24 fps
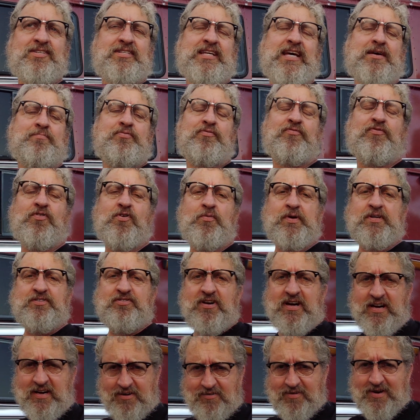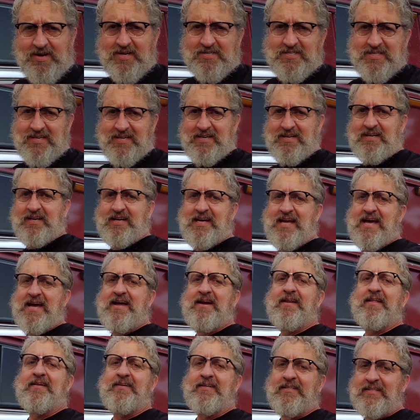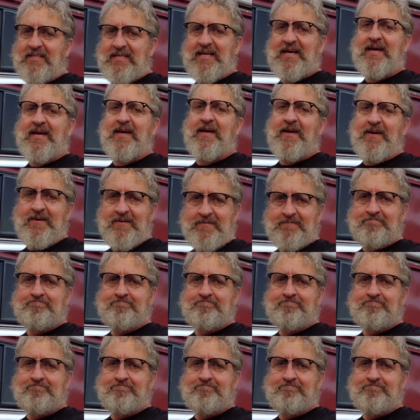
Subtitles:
day before we try to cross into Canada Day.